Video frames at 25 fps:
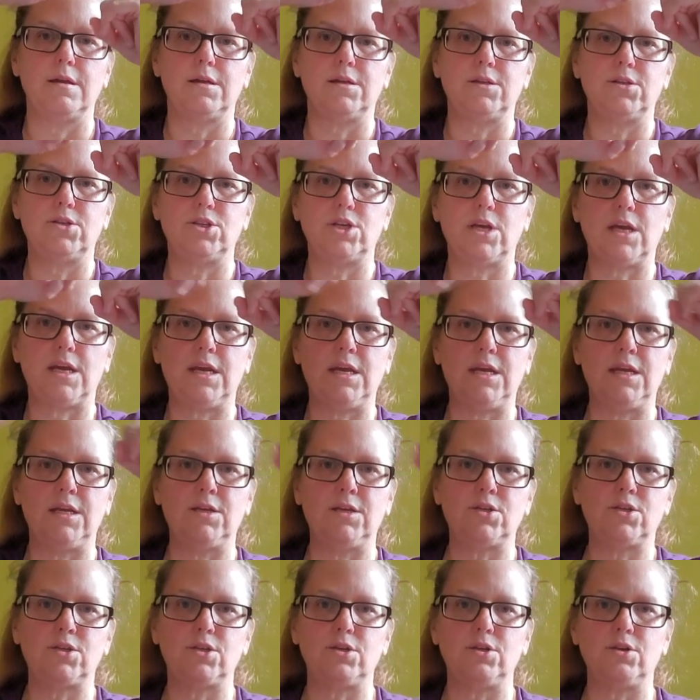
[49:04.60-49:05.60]

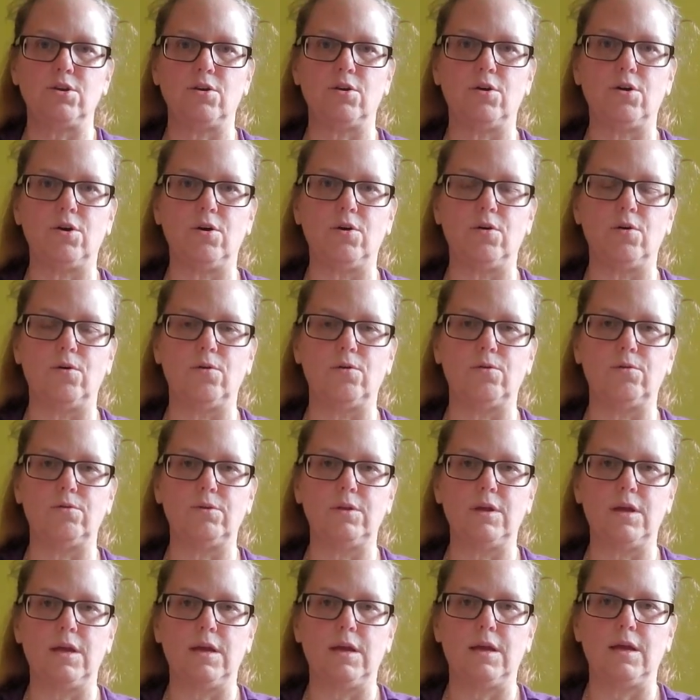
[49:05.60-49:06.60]
change your hold,
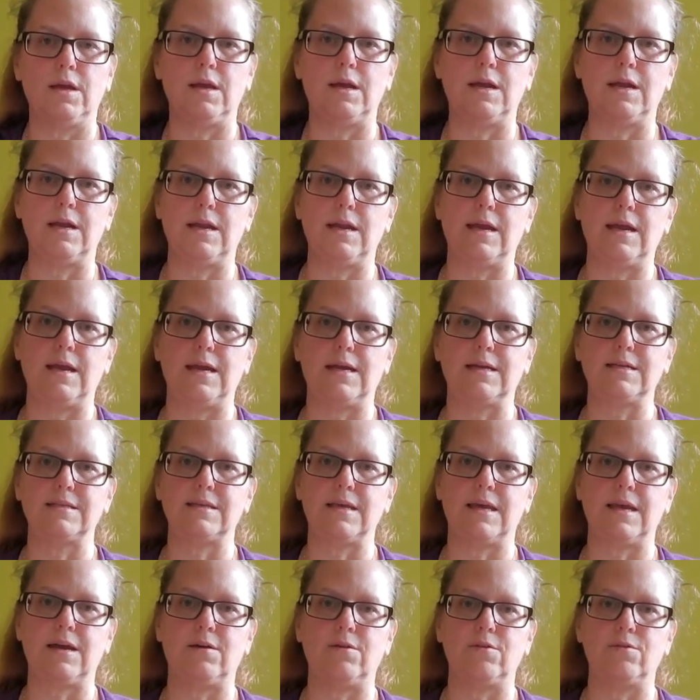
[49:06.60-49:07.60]
and
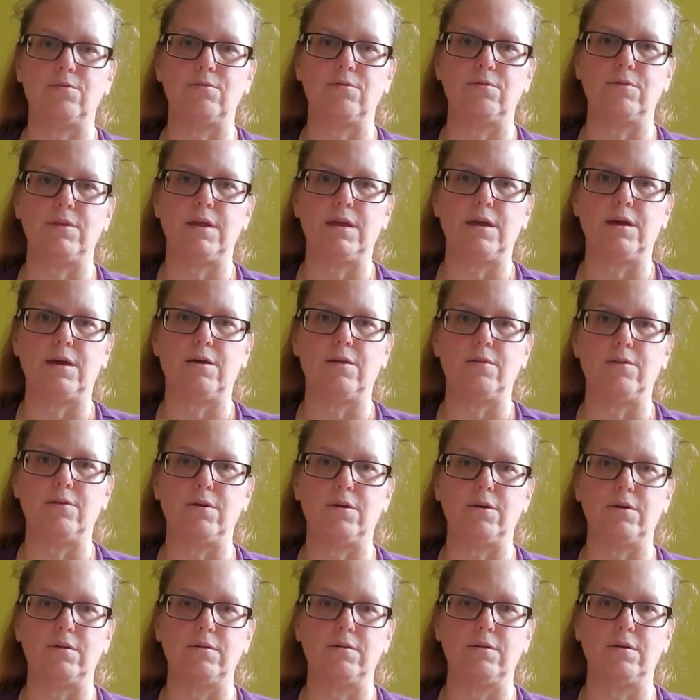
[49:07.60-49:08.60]
exhale through the
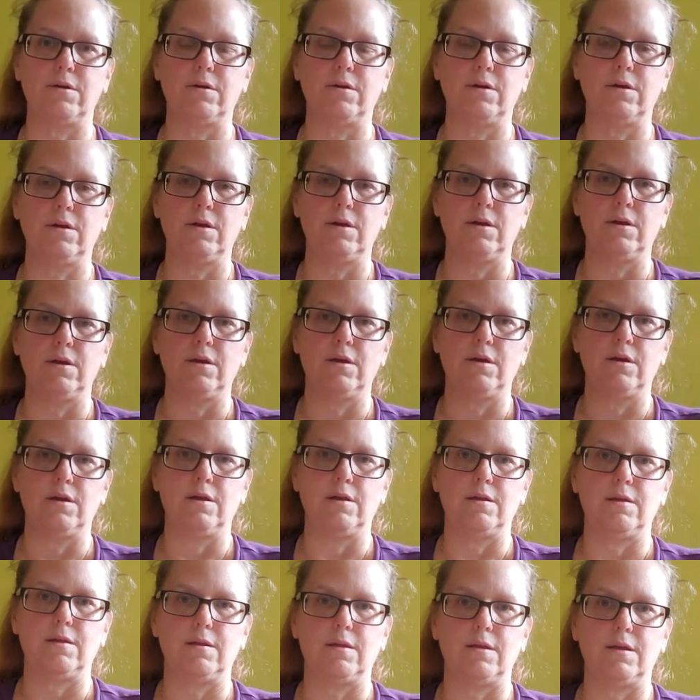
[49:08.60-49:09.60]
other.
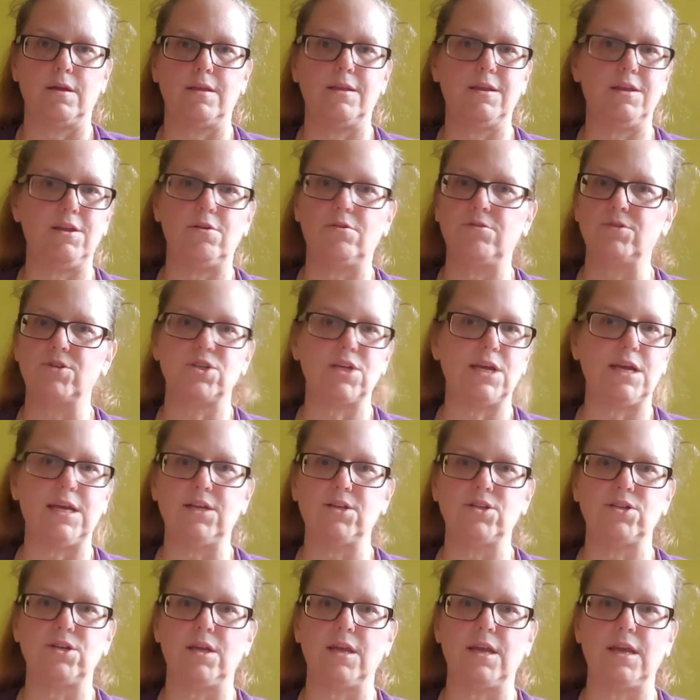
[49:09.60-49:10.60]
And then you don't
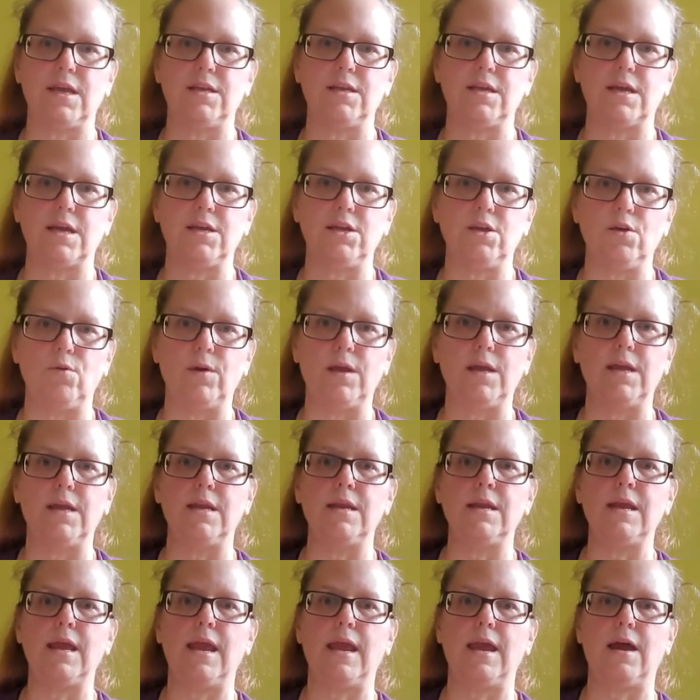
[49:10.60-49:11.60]
change again yet. You
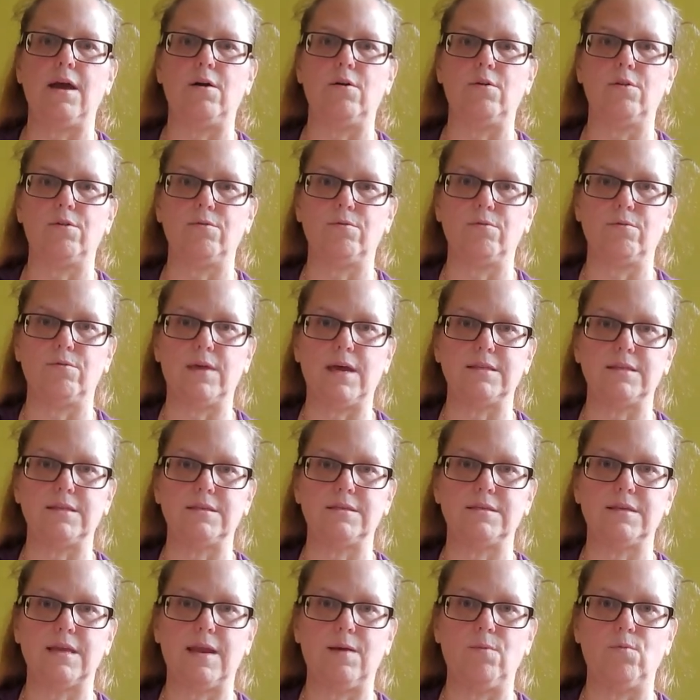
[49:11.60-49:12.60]
inhale through that
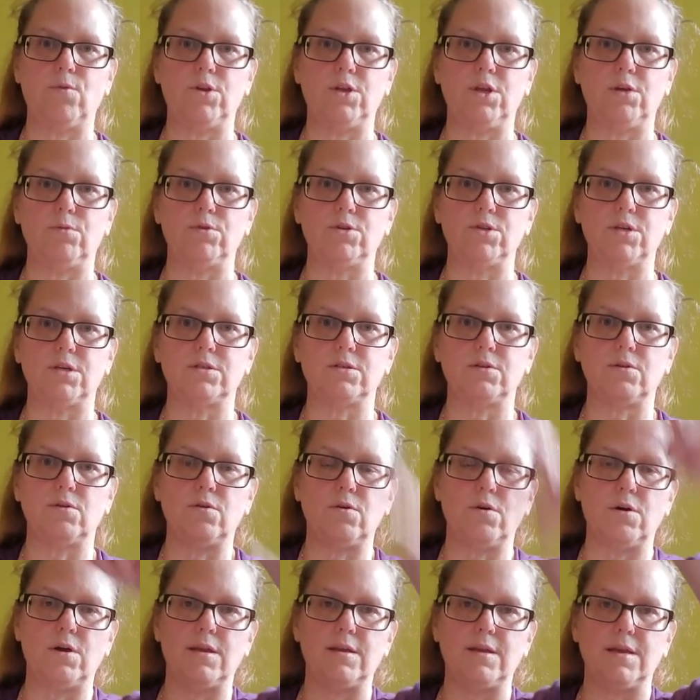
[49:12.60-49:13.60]
same one you were just
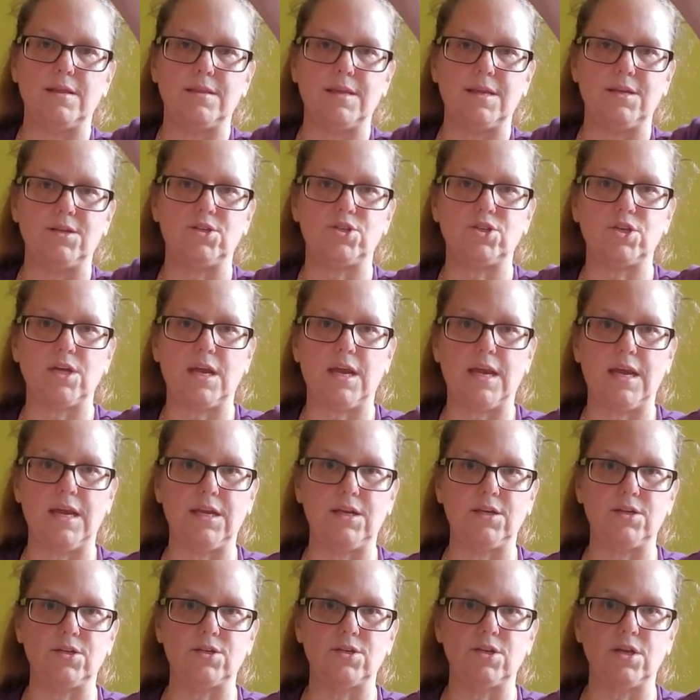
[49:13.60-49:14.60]
on, and then
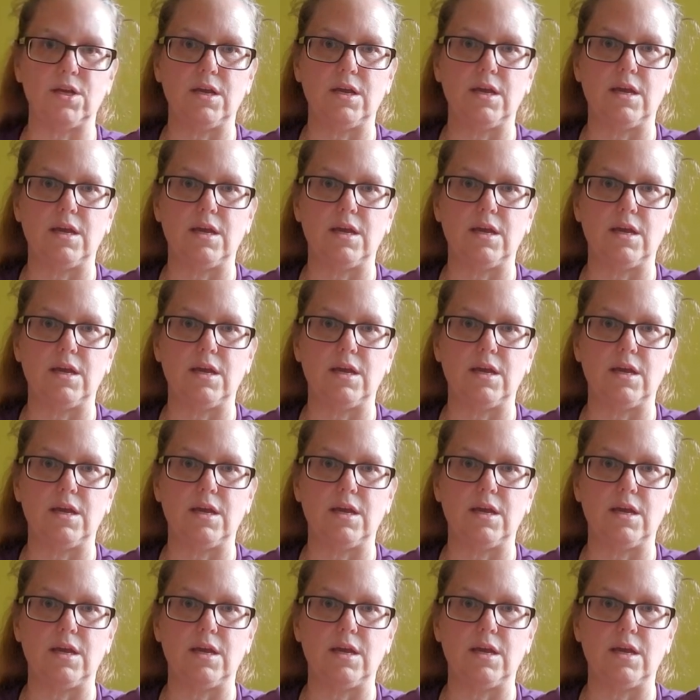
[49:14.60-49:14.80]
change